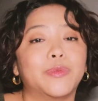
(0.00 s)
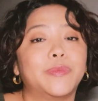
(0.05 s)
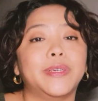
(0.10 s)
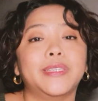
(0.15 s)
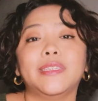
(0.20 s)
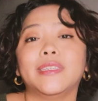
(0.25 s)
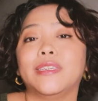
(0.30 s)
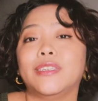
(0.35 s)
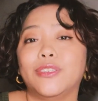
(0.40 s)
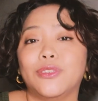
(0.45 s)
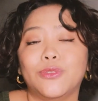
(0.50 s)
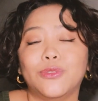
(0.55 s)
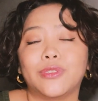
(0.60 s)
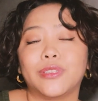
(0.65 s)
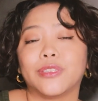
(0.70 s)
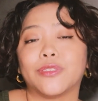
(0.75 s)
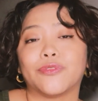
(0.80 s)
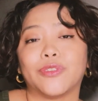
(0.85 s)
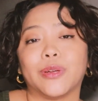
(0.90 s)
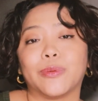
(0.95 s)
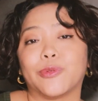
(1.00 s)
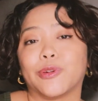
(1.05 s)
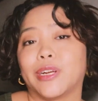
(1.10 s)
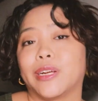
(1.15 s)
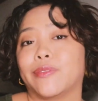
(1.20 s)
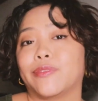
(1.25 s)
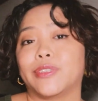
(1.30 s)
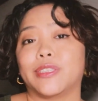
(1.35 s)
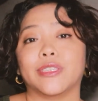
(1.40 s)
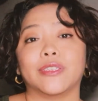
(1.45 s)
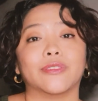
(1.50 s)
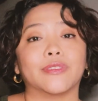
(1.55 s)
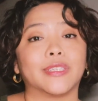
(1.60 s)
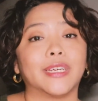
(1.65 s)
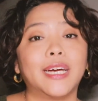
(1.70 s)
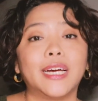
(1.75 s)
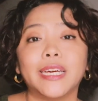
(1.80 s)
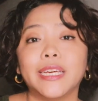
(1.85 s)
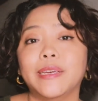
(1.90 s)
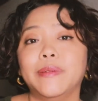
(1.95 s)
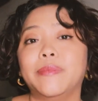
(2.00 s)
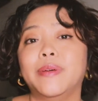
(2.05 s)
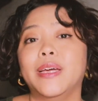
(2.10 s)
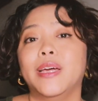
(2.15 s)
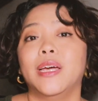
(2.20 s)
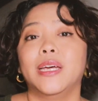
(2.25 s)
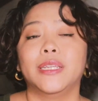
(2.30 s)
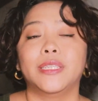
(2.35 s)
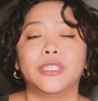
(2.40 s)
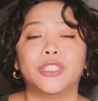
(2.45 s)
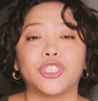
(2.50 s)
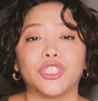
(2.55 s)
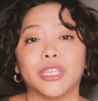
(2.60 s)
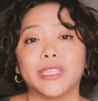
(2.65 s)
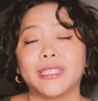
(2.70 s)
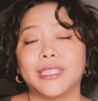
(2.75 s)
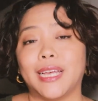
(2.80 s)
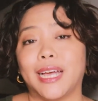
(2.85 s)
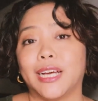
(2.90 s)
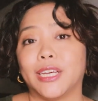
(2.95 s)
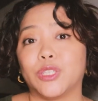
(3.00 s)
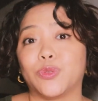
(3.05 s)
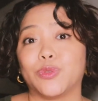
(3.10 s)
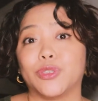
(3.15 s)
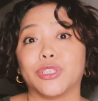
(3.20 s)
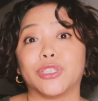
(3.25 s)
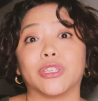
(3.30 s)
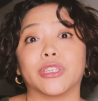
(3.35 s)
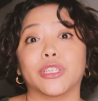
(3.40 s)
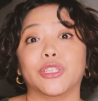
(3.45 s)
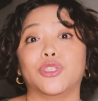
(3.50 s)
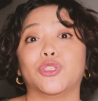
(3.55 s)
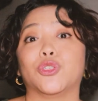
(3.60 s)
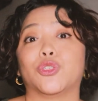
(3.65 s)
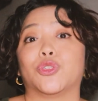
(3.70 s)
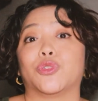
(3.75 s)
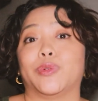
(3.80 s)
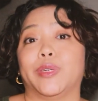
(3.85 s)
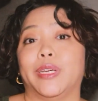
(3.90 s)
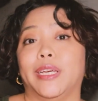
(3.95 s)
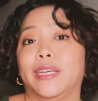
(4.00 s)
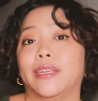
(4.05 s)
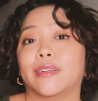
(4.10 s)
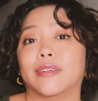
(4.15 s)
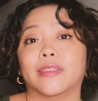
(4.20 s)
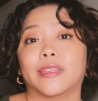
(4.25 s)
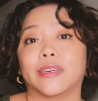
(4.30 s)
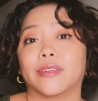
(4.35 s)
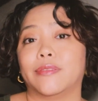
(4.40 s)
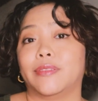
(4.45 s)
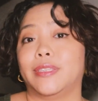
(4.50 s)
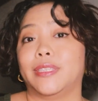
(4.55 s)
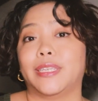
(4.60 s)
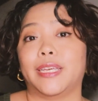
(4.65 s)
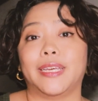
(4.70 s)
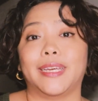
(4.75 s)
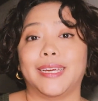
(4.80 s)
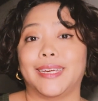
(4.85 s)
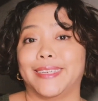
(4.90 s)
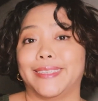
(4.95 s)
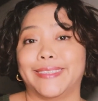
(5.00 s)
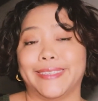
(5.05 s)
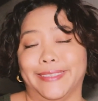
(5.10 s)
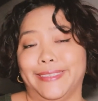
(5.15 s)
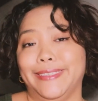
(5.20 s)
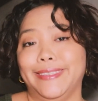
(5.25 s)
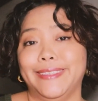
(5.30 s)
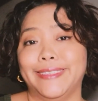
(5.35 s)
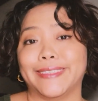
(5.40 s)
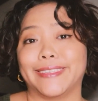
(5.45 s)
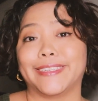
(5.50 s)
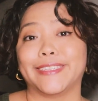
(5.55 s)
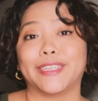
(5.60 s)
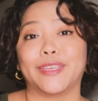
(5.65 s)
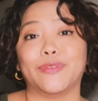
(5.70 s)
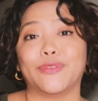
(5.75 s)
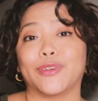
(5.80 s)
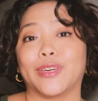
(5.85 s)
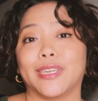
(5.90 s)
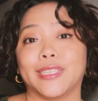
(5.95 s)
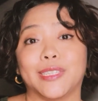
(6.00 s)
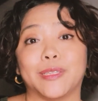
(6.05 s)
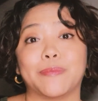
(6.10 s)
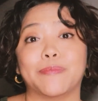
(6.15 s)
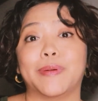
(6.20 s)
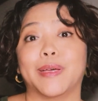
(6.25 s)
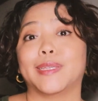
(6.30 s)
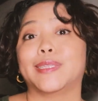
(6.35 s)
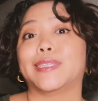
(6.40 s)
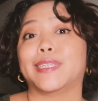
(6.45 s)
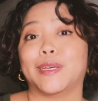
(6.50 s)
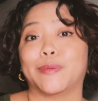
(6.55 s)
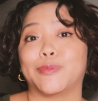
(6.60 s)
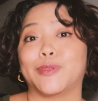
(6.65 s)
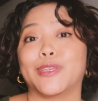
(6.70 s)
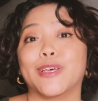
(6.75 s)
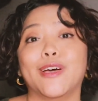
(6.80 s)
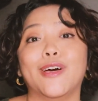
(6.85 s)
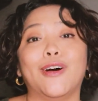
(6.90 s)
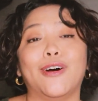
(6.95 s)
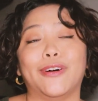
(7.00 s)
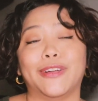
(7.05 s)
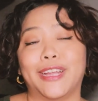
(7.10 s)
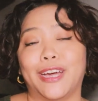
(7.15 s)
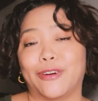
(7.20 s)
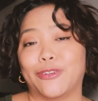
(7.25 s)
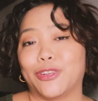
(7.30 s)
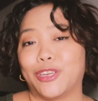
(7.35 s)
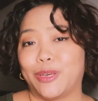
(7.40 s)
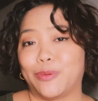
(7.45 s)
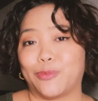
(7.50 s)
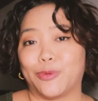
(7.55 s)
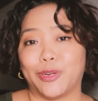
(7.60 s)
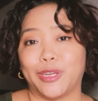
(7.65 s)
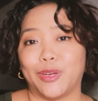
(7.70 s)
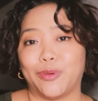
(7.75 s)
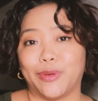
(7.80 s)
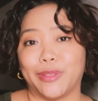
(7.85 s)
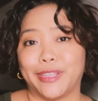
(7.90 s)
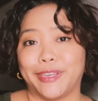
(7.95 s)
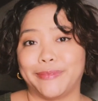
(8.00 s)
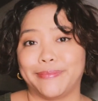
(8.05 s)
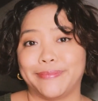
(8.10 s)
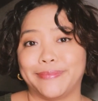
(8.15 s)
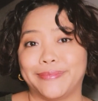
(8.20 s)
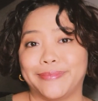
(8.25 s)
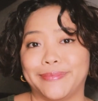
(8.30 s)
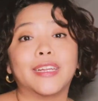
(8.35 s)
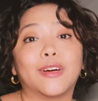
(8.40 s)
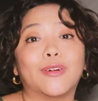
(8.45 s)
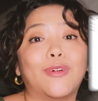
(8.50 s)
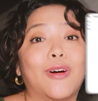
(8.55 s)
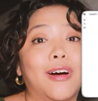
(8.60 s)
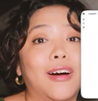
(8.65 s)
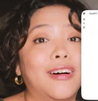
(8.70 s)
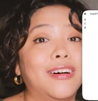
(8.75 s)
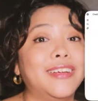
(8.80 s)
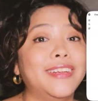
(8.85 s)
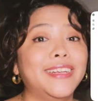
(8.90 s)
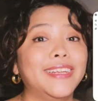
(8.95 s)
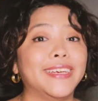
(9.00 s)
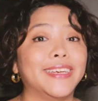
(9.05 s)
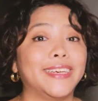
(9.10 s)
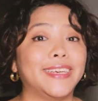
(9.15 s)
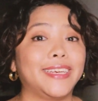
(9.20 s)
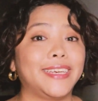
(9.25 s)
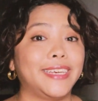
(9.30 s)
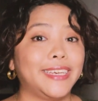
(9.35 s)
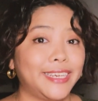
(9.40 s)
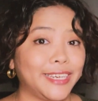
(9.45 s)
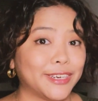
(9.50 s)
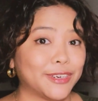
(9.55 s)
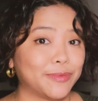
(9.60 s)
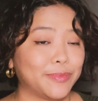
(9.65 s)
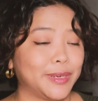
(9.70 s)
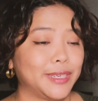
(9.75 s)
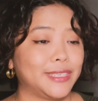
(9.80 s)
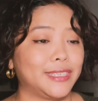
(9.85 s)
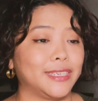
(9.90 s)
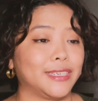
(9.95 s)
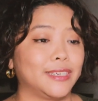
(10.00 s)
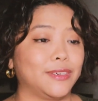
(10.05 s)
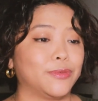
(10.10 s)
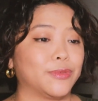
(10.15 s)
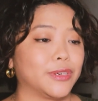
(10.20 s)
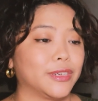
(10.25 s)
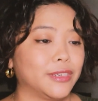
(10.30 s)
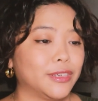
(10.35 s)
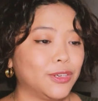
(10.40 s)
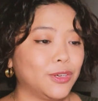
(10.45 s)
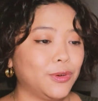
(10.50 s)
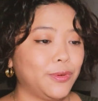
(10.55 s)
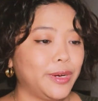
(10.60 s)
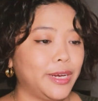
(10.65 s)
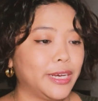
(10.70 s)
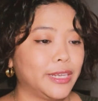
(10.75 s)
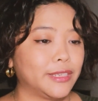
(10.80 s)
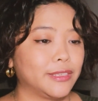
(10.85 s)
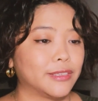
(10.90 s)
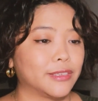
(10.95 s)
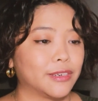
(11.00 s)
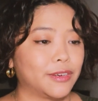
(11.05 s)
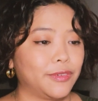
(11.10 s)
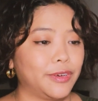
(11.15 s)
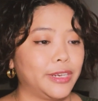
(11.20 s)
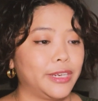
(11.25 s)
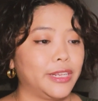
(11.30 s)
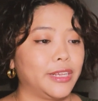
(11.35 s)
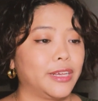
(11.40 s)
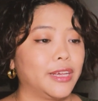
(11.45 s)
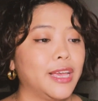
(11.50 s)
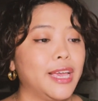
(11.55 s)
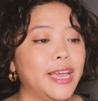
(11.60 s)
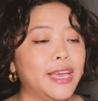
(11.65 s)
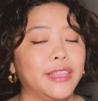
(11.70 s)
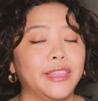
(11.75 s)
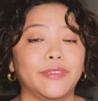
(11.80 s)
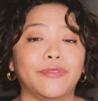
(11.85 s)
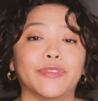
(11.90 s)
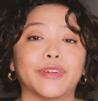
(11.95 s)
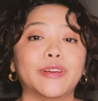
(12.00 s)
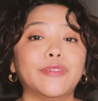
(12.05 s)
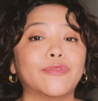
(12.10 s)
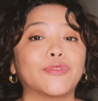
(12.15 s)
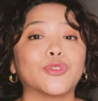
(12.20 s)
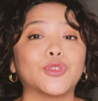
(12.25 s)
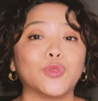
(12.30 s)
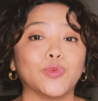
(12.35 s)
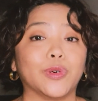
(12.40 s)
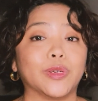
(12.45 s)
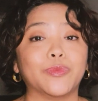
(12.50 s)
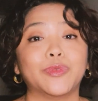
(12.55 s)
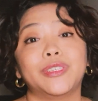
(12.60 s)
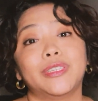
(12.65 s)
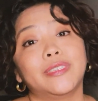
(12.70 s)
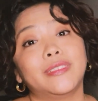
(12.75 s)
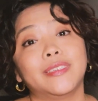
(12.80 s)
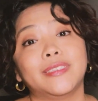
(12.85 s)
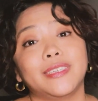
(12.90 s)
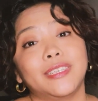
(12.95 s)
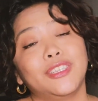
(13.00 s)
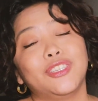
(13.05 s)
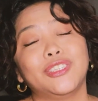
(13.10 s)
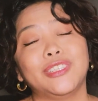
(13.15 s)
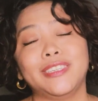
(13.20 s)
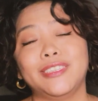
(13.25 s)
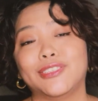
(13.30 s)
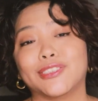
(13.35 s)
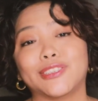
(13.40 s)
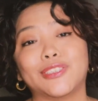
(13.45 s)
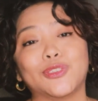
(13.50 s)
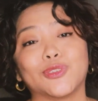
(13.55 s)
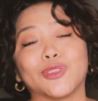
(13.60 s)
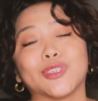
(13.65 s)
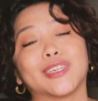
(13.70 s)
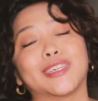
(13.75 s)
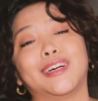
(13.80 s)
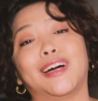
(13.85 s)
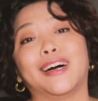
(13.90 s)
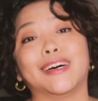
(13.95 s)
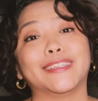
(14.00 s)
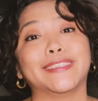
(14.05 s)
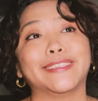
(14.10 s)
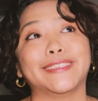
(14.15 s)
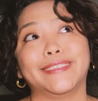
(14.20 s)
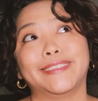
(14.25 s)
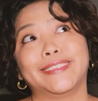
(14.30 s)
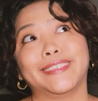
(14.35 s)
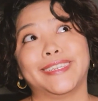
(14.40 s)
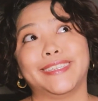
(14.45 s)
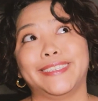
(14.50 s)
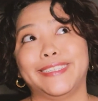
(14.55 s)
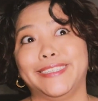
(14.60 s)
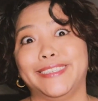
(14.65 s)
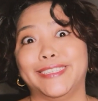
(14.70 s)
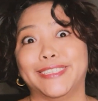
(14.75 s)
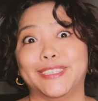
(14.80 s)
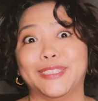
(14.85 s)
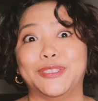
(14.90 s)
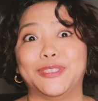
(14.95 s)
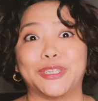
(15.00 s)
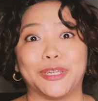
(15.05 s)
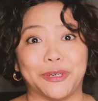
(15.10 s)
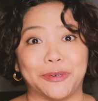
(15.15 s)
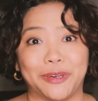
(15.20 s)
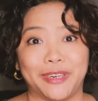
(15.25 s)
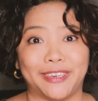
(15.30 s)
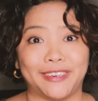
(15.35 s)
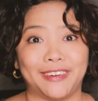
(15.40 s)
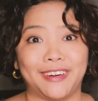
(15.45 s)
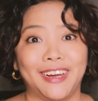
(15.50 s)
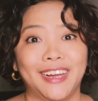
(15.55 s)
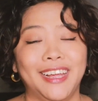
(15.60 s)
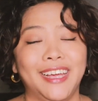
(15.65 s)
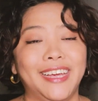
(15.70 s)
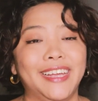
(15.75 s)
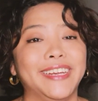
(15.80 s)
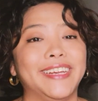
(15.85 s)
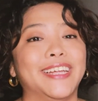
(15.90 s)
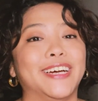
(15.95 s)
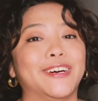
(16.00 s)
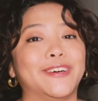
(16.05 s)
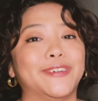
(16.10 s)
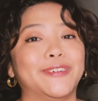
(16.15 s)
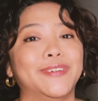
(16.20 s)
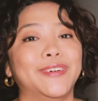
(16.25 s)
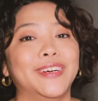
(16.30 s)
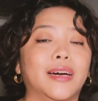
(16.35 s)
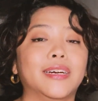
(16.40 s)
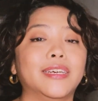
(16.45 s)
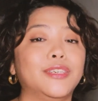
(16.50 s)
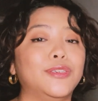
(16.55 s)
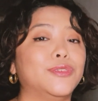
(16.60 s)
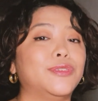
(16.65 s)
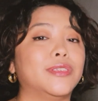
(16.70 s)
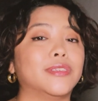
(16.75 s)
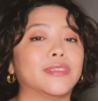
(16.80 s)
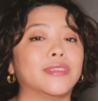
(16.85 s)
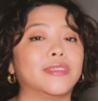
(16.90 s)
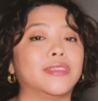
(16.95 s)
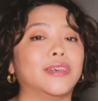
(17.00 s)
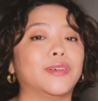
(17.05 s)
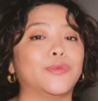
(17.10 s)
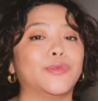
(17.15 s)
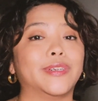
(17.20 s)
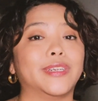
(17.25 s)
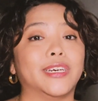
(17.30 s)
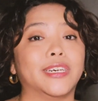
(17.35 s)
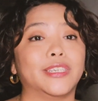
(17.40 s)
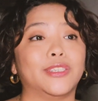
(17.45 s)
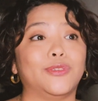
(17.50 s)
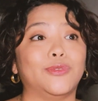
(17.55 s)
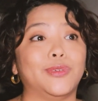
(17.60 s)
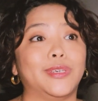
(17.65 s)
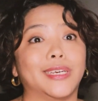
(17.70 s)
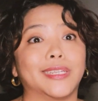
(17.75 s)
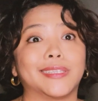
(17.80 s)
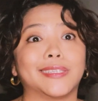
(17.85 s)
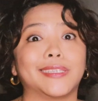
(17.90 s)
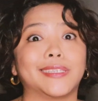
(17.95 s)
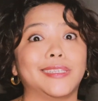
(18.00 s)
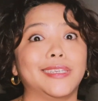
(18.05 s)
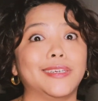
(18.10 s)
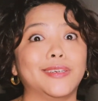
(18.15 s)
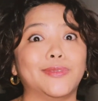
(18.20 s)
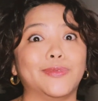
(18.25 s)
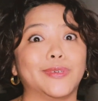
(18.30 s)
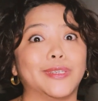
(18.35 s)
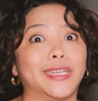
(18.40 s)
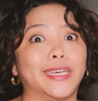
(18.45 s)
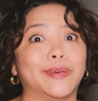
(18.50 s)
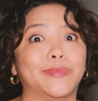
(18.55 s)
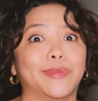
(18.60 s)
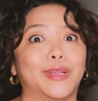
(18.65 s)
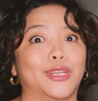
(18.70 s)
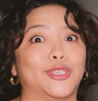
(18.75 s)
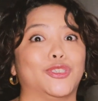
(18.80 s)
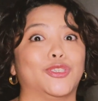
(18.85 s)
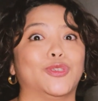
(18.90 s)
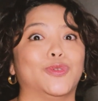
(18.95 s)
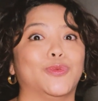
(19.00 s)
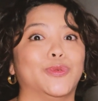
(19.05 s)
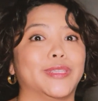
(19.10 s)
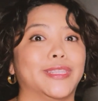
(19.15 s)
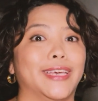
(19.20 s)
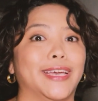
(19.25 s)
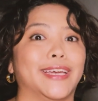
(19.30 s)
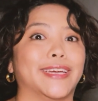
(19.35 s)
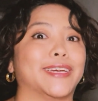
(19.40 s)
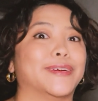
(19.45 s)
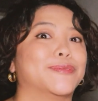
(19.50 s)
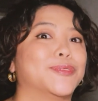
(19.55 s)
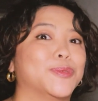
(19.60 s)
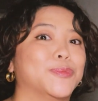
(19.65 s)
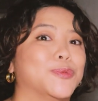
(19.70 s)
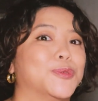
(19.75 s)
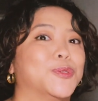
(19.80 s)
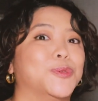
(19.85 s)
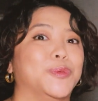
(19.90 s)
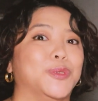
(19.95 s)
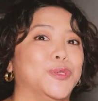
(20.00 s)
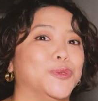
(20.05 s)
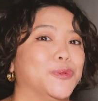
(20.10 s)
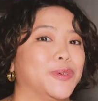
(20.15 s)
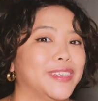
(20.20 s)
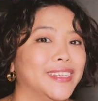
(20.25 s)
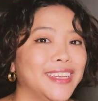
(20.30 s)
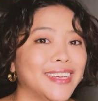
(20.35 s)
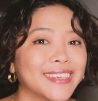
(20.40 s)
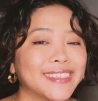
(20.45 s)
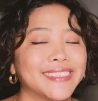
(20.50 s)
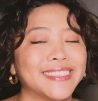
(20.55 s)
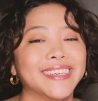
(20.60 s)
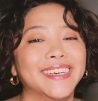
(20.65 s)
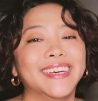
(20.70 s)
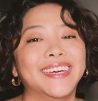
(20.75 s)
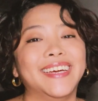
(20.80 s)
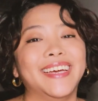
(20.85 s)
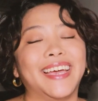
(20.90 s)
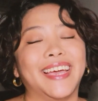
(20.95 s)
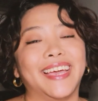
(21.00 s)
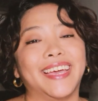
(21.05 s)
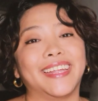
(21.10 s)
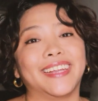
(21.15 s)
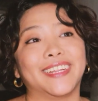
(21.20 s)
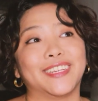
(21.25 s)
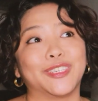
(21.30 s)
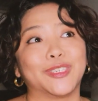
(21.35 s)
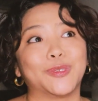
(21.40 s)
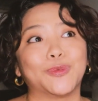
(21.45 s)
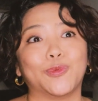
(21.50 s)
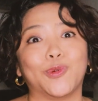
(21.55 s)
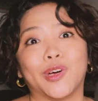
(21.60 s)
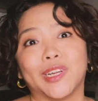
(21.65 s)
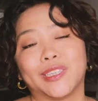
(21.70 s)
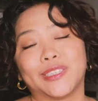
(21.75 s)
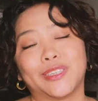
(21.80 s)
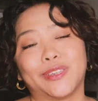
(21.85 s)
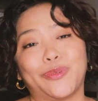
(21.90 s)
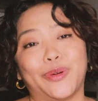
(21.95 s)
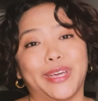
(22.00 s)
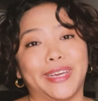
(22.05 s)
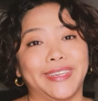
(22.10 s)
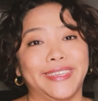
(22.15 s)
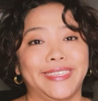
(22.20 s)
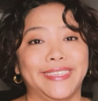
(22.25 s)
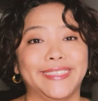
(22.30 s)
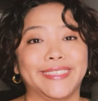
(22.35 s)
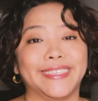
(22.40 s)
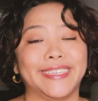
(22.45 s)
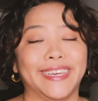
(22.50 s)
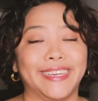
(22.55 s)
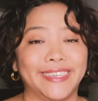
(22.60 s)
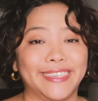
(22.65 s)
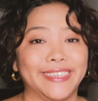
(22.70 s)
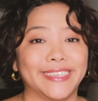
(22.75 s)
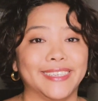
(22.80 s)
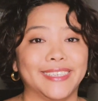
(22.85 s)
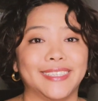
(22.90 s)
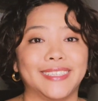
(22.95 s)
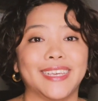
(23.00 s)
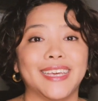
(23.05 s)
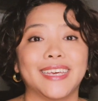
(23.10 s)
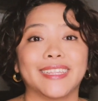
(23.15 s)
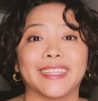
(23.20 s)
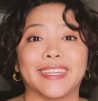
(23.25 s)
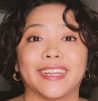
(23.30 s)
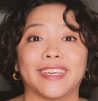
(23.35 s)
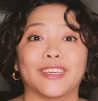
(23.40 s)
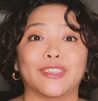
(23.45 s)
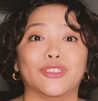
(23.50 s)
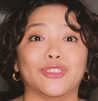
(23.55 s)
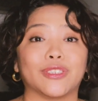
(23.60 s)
we'll basically use this framework every single time, just as we're starting to create a lot of these AI assistants, and I'll give you guys the best tips on how to keep working with them. Now on here, basically, we're gonna go ahead and start creating the very first one, which is essentially just your content idea generator. Now, I use this a lot when I do get stuck, when I'm not sure what the heck I'm supposed to be doing next, and I just want quick and easy ideas that I can